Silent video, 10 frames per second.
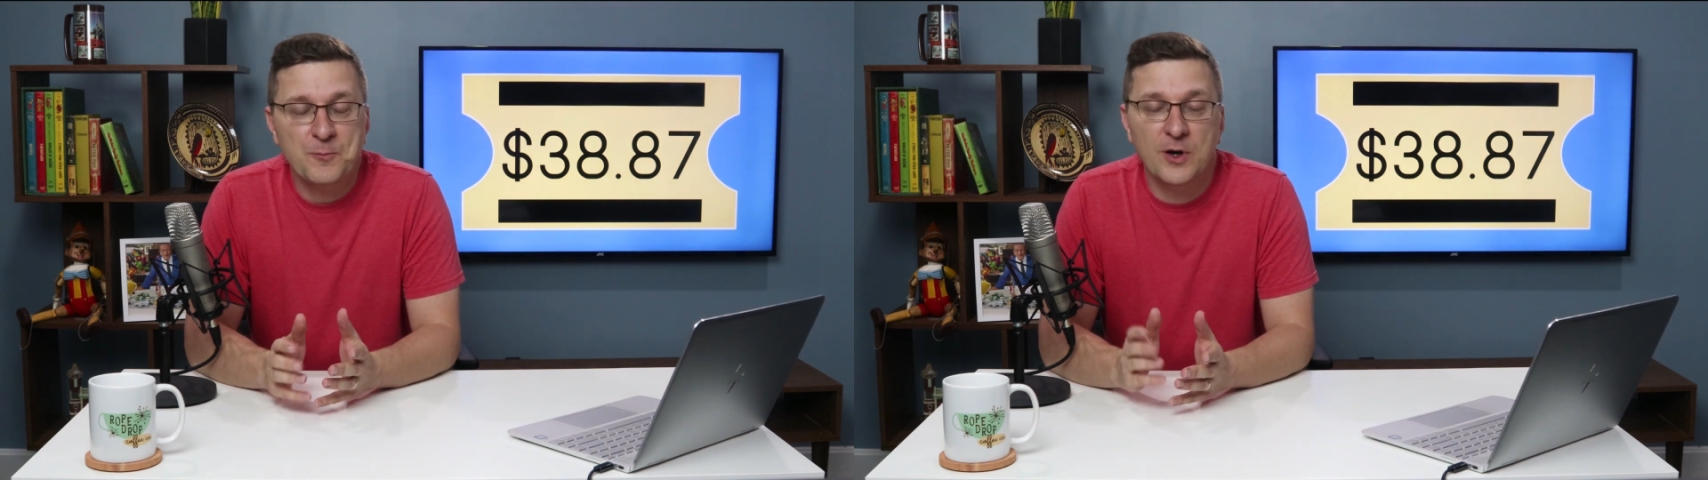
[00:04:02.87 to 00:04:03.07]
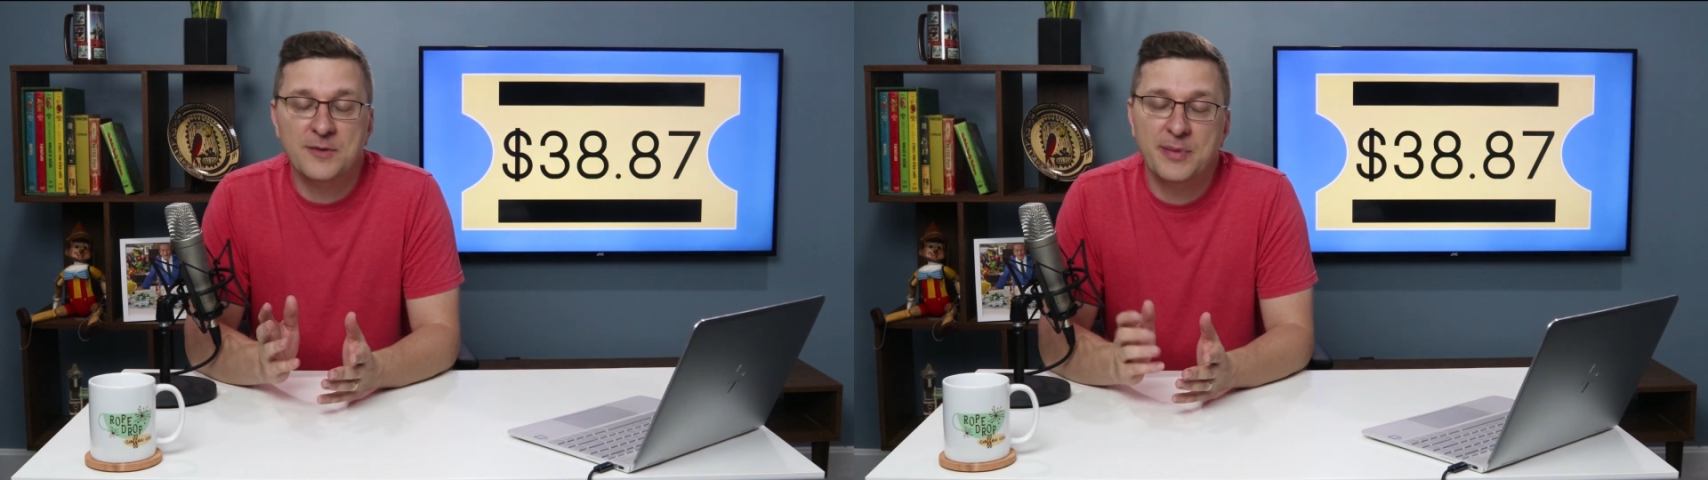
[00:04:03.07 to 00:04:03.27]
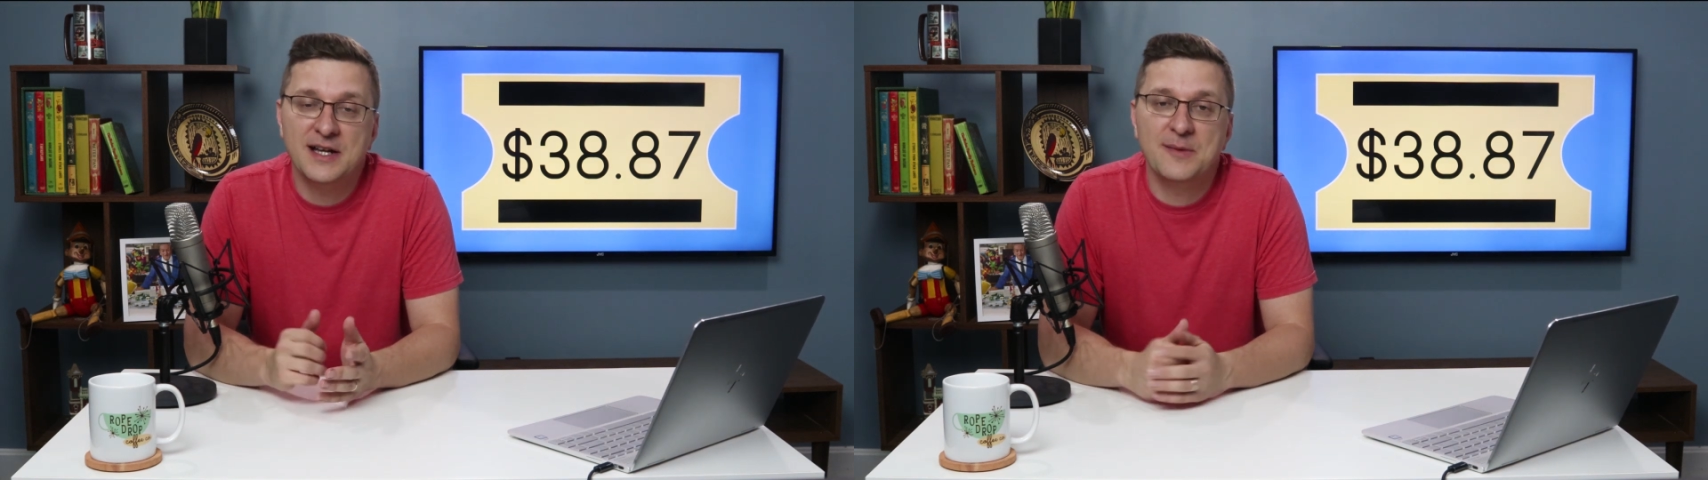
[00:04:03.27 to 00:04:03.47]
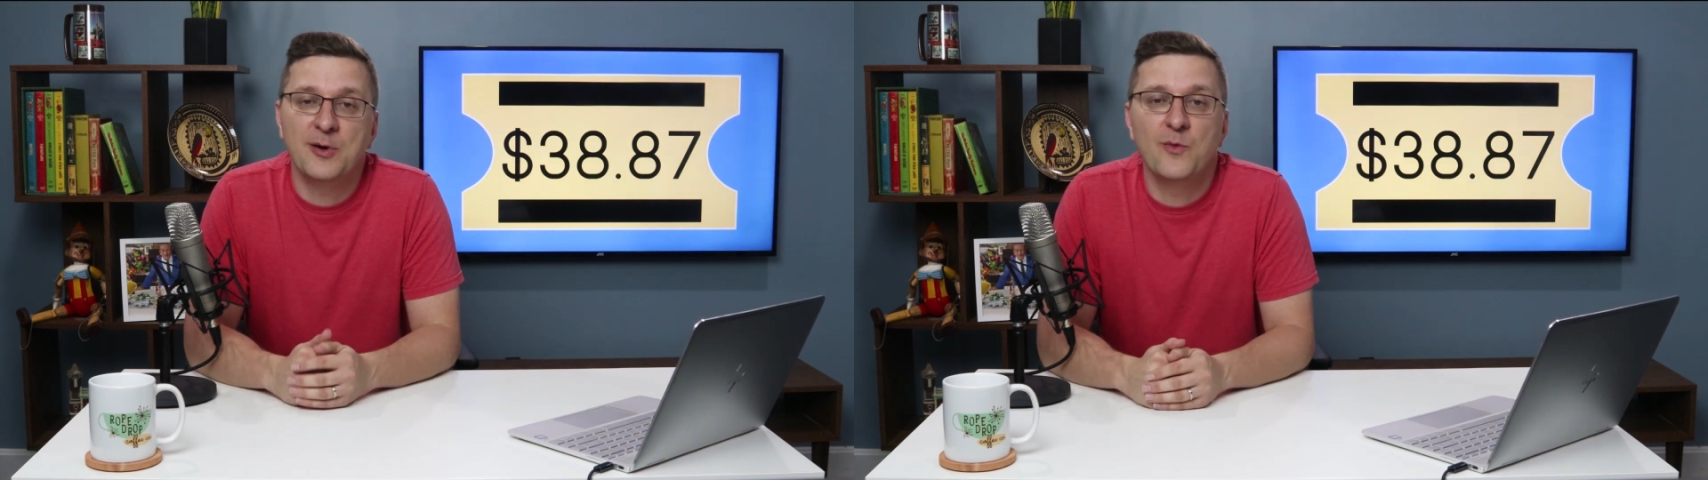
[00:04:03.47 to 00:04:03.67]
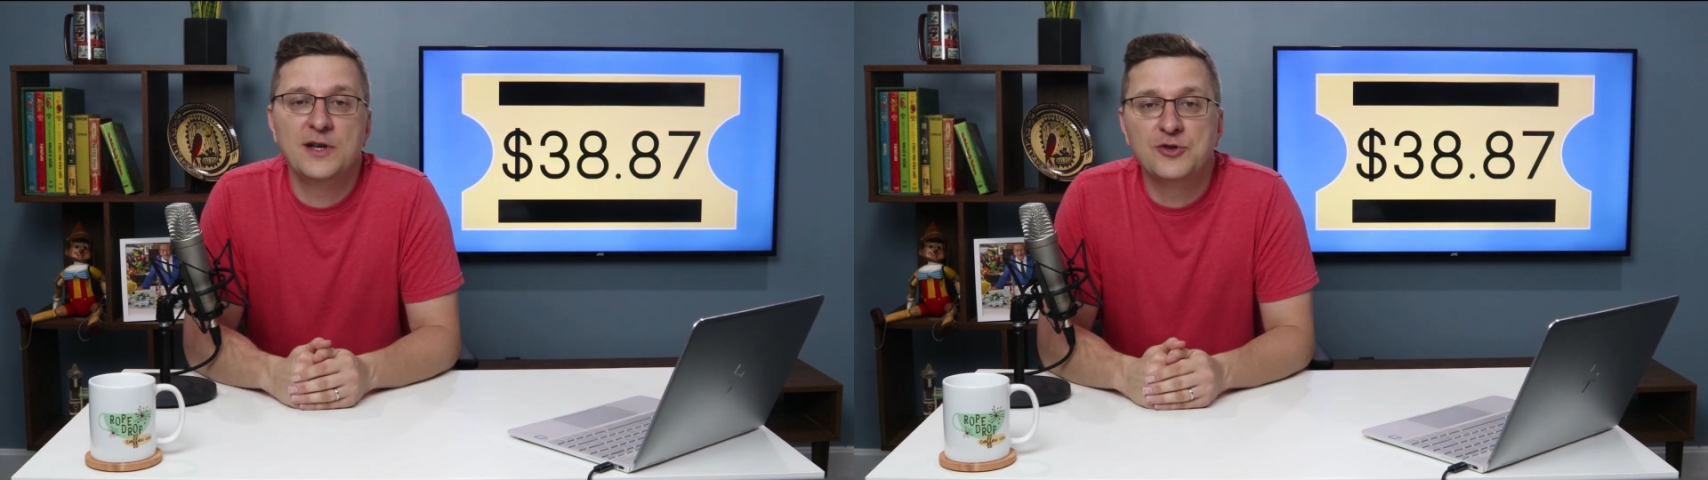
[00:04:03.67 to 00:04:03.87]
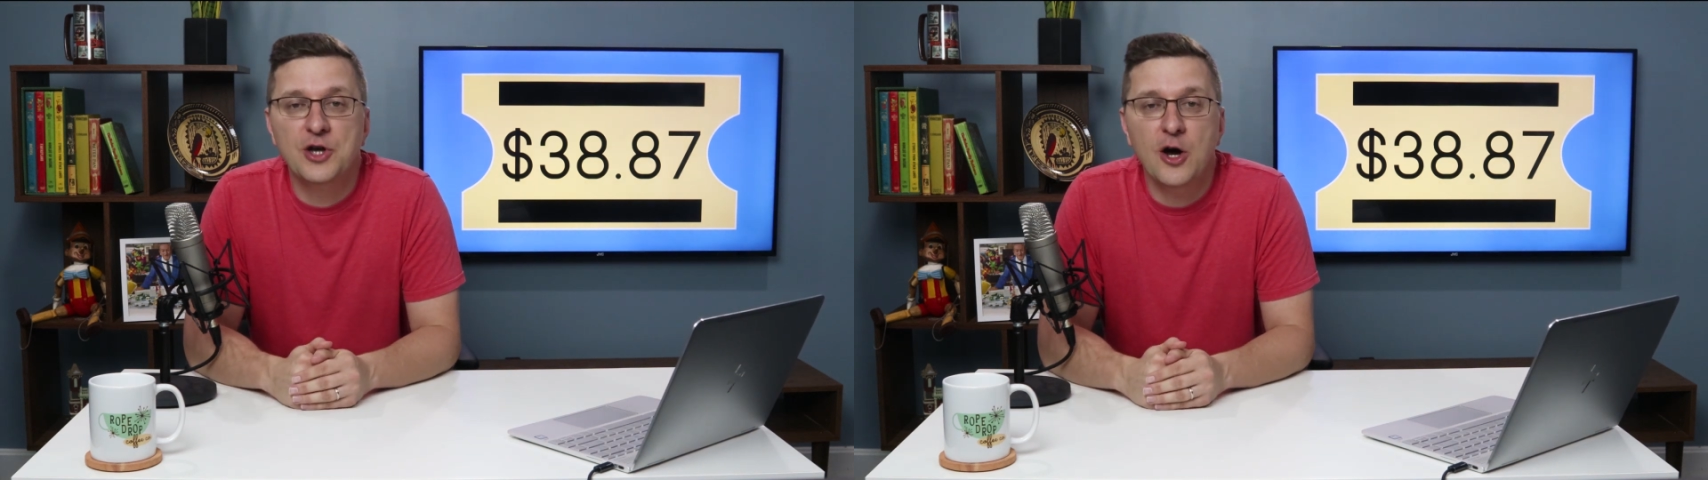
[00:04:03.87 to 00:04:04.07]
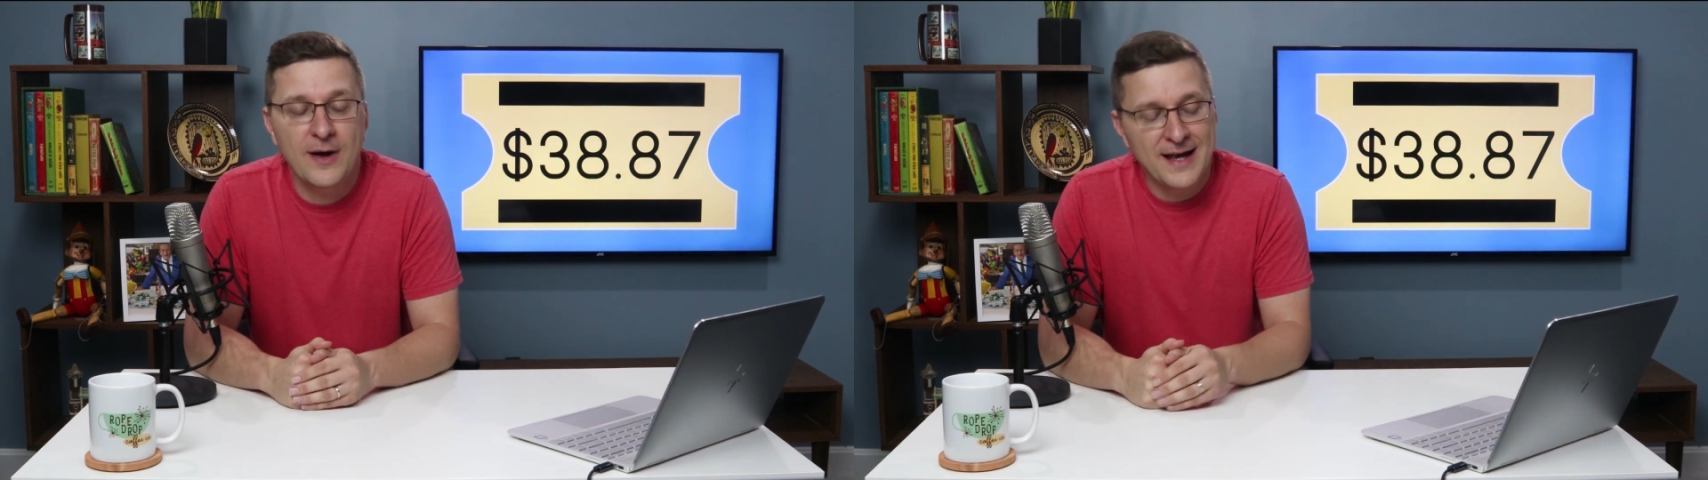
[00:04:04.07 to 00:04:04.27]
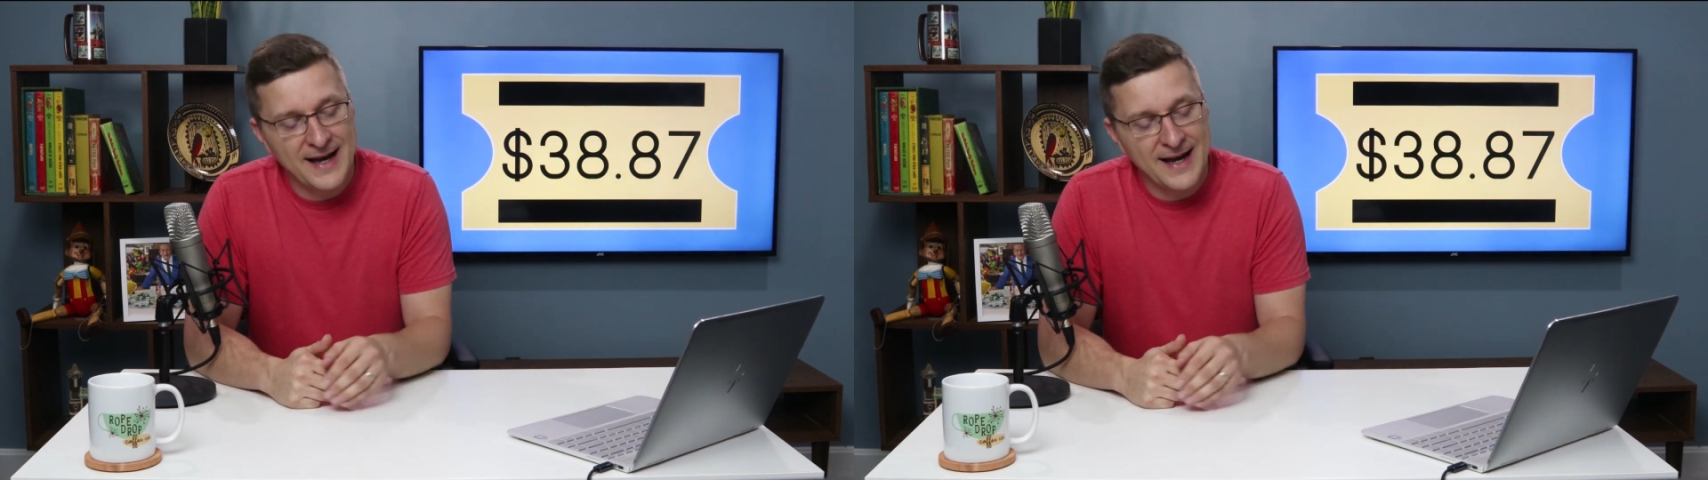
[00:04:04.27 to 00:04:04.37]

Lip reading: Well, depending upon when you go,